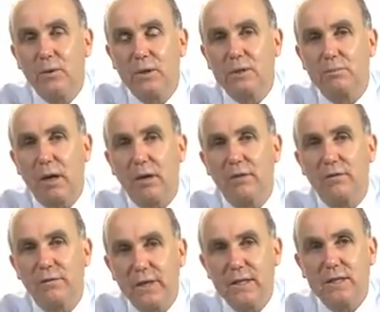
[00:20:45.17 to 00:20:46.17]
was both
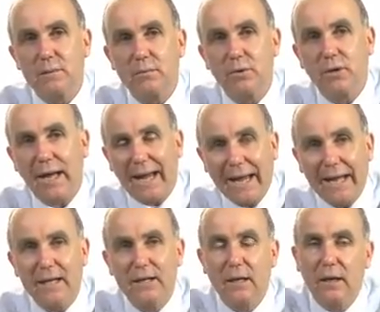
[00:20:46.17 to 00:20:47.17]
feasible
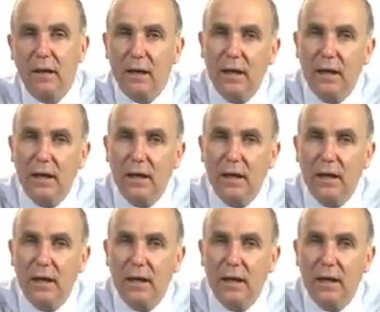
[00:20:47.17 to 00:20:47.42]
and